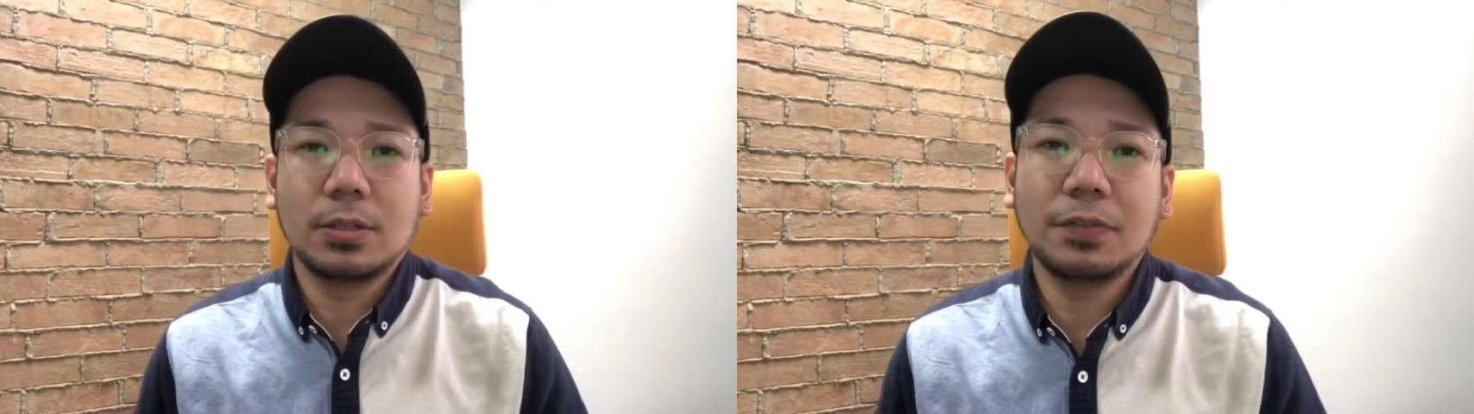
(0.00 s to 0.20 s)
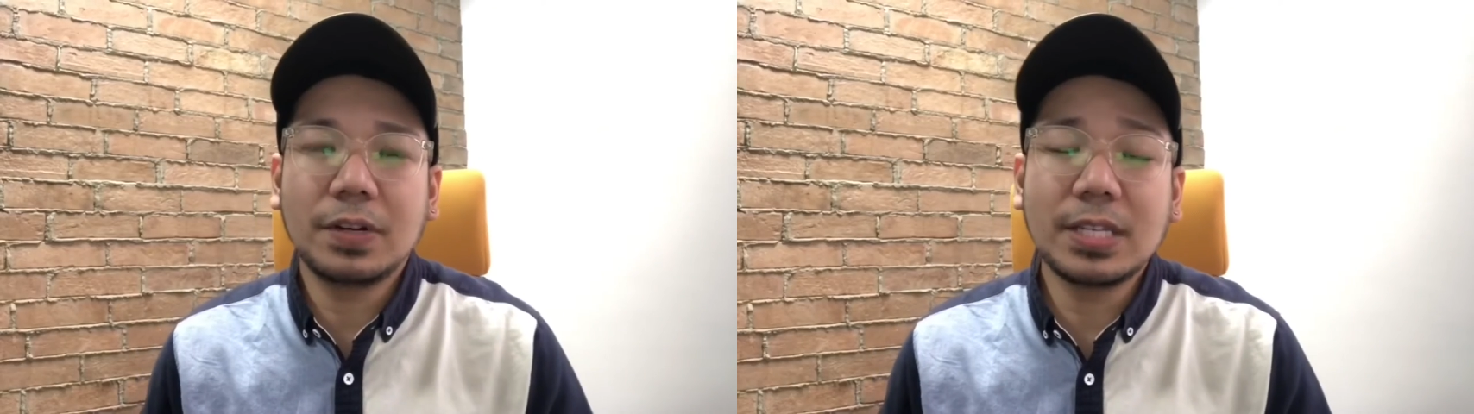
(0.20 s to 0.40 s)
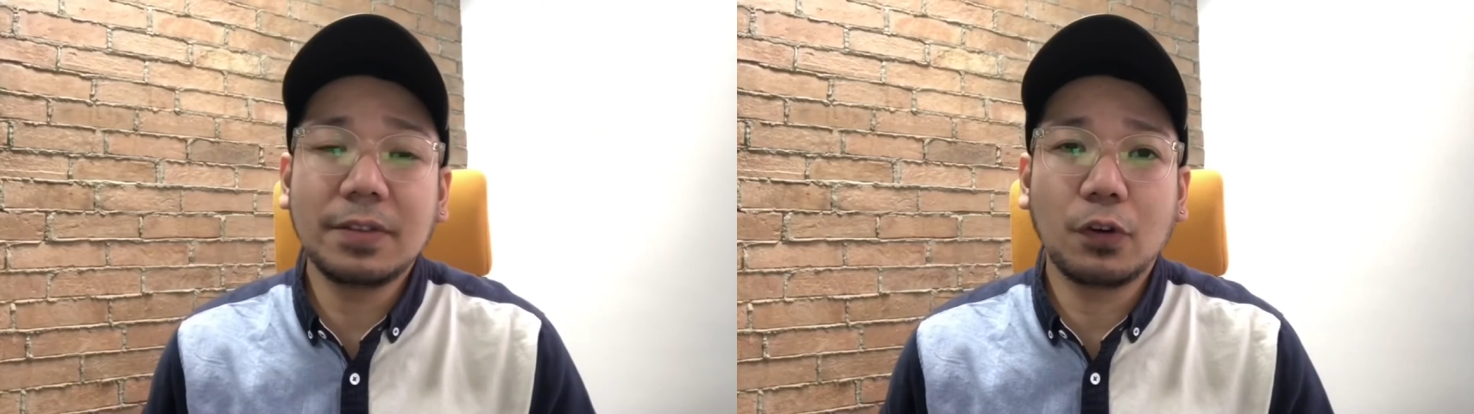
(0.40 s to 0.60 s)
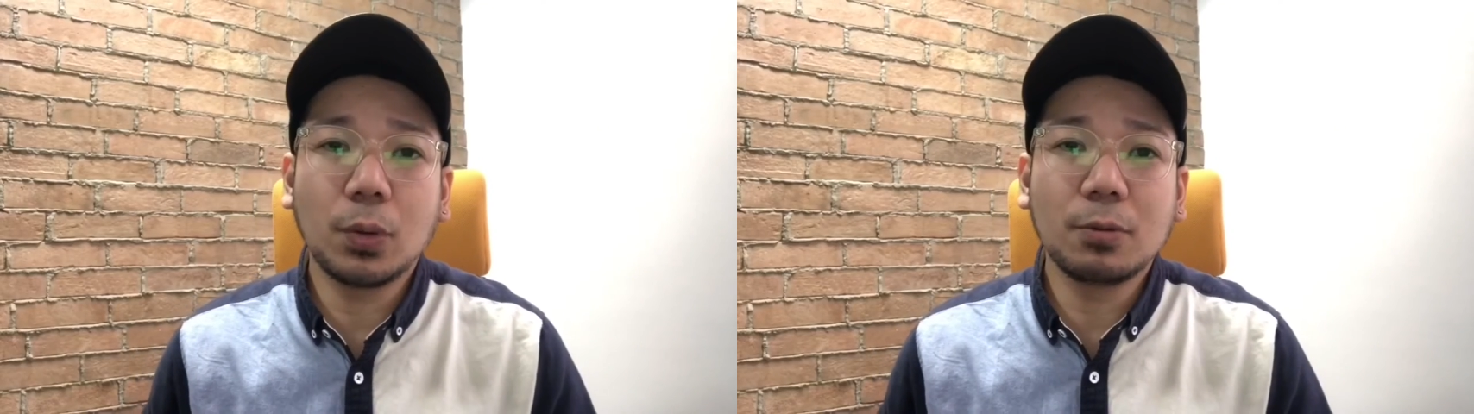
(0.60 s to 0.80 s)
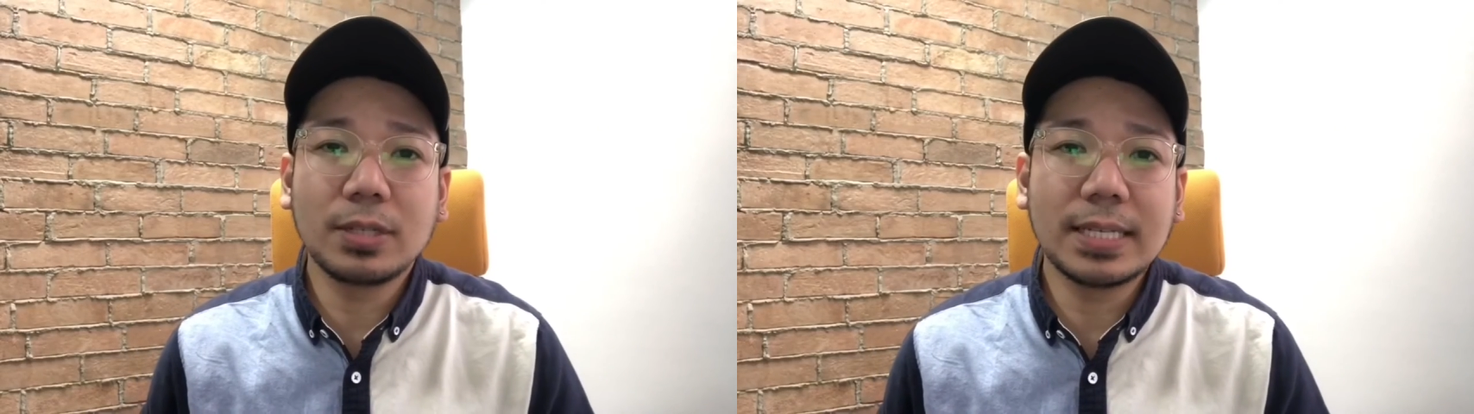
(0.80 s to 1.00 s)
So first and
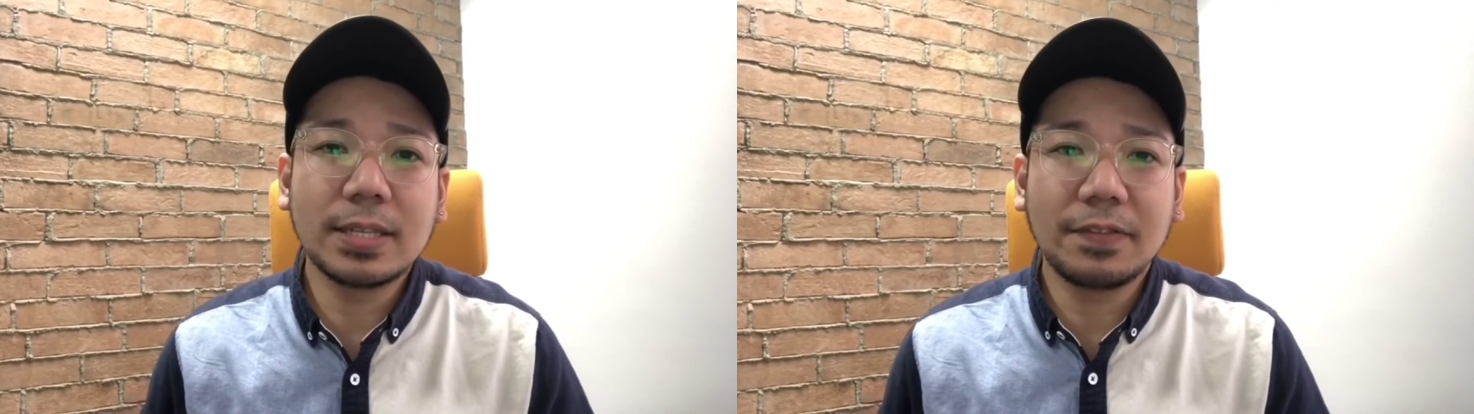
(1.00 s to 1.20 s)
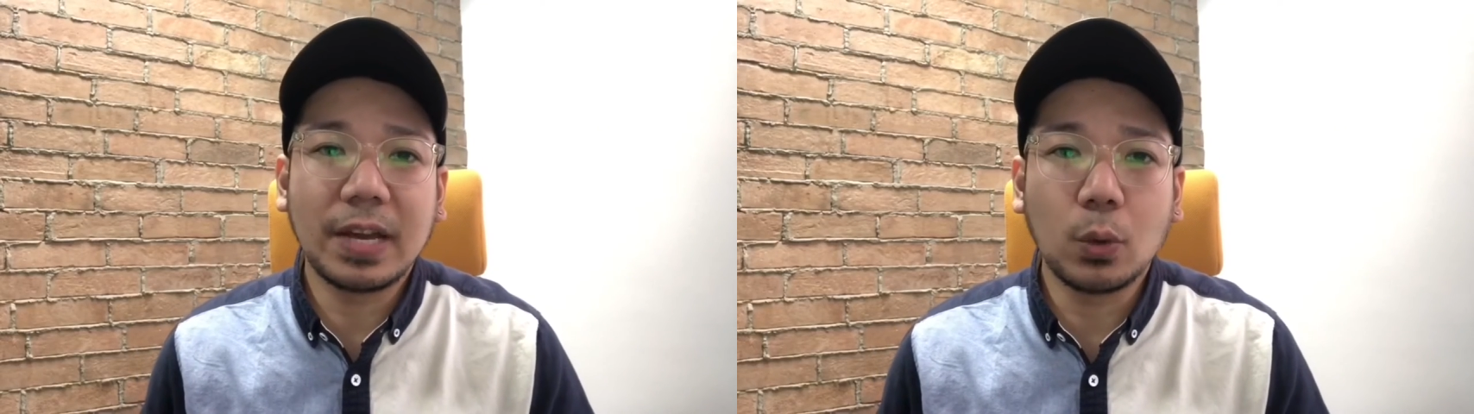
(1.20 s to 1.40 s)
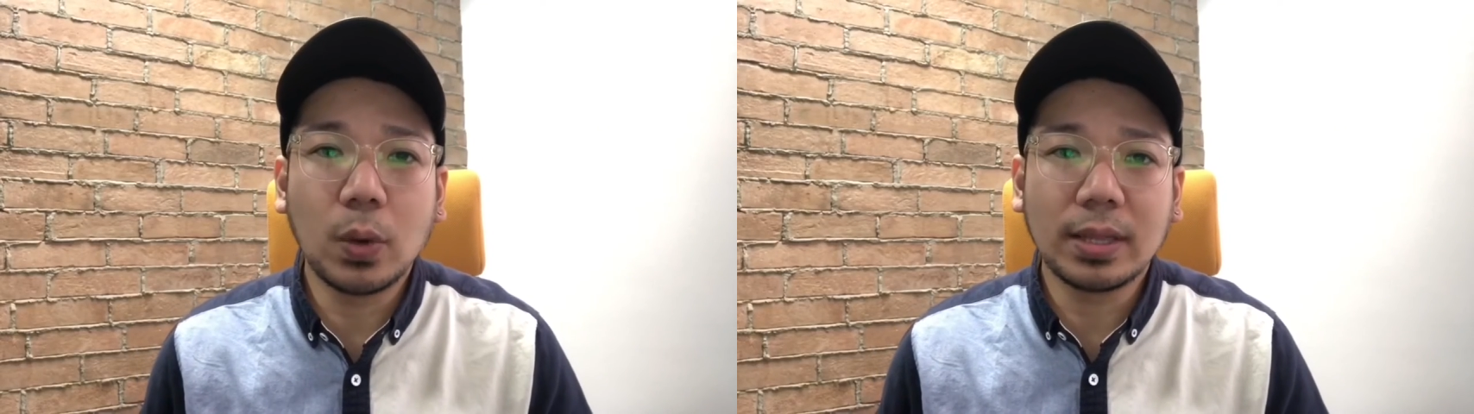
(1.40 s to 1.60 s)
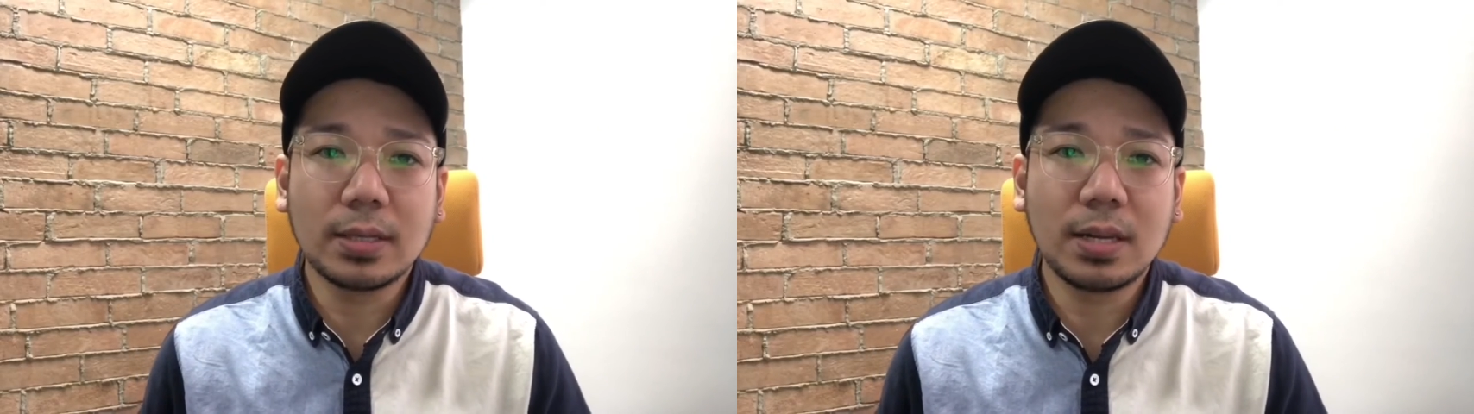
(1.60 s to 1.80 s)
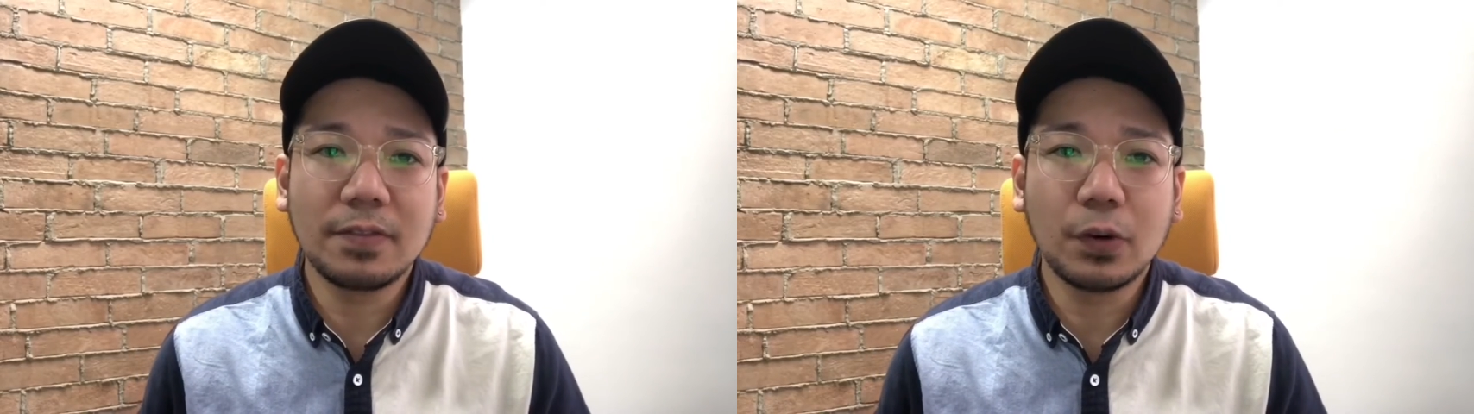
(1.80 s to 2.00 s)
foremost, let's define what
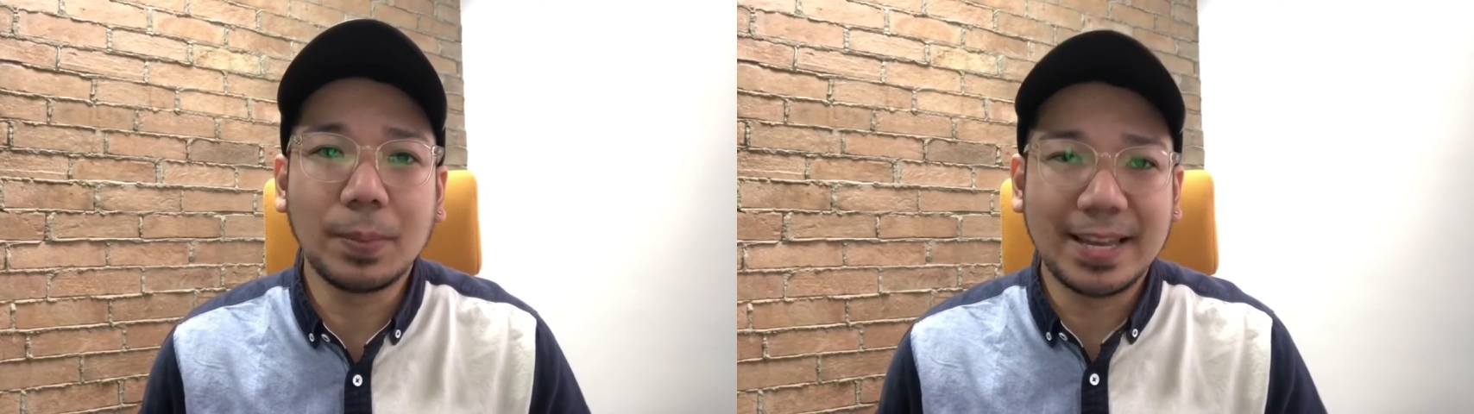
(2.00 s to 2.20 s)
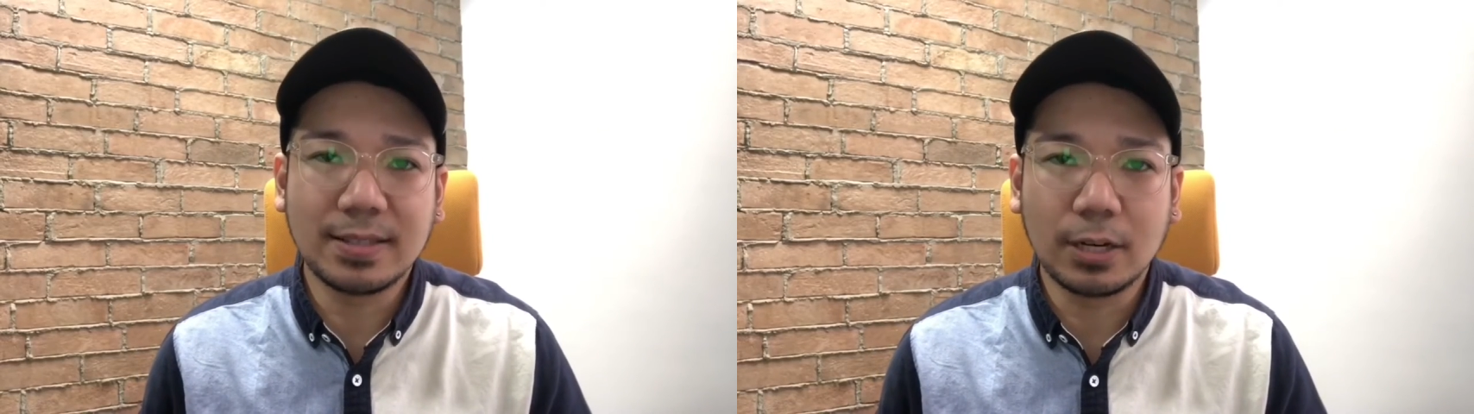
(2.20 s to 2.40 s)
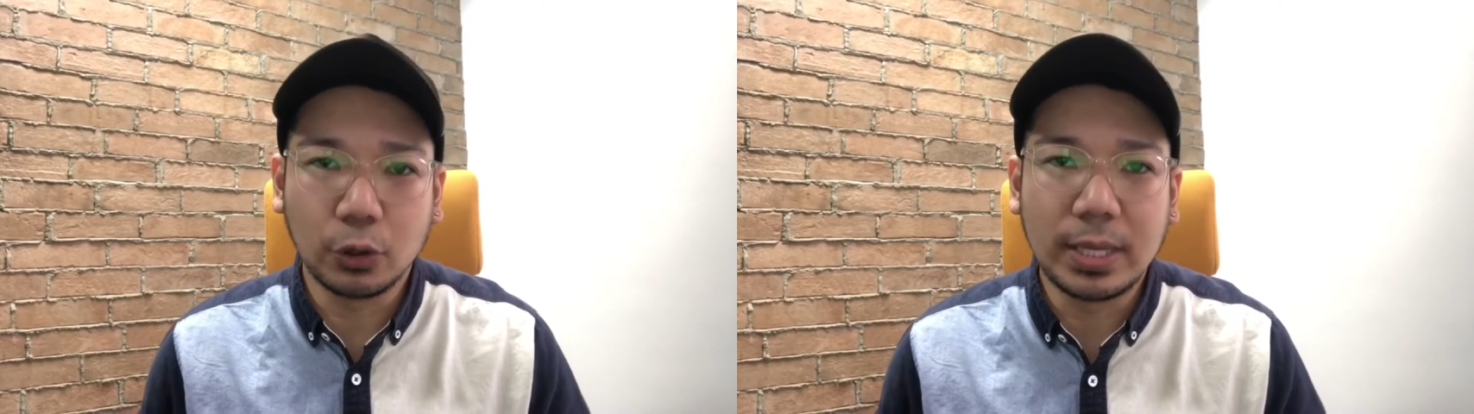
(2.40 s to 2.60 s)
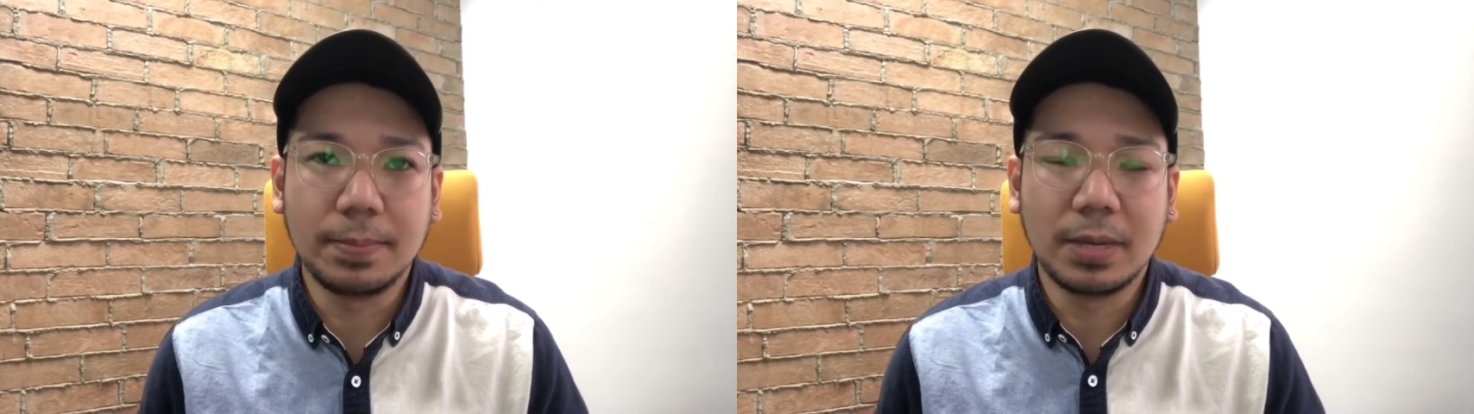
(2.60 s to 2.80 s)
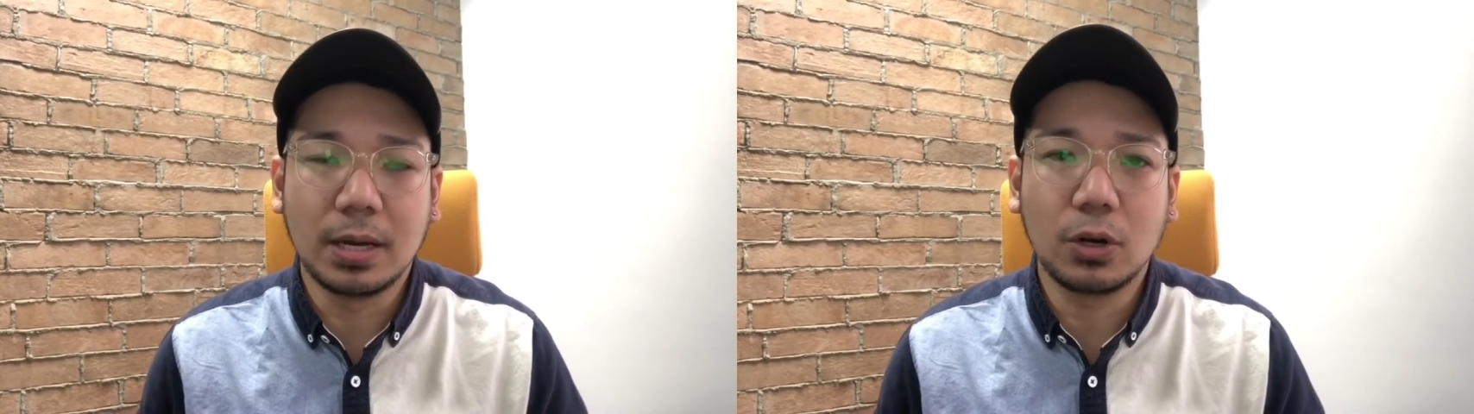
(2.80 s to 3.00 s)
is lymphoblastic
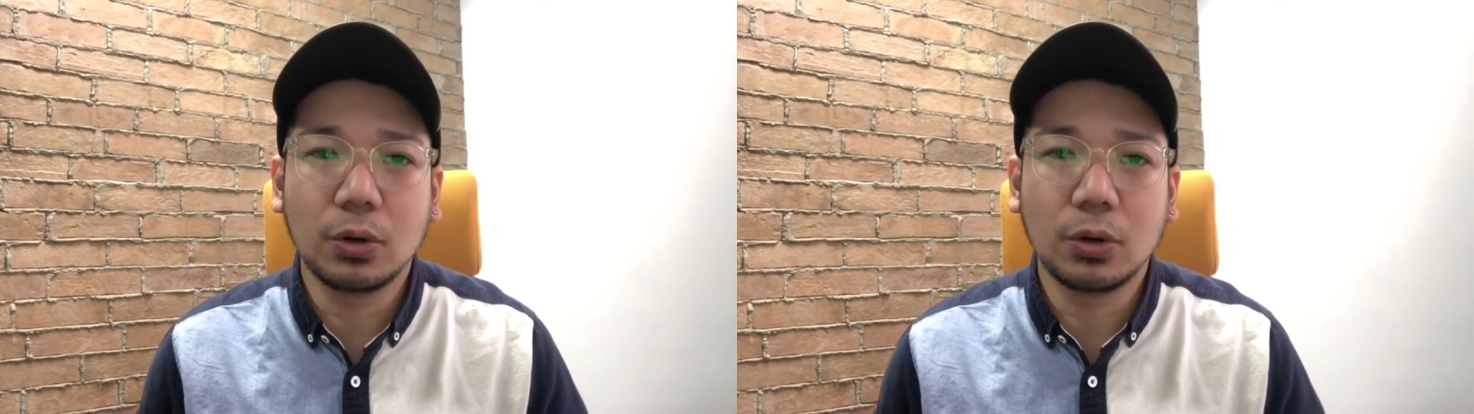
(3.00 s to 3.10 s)
leukemia,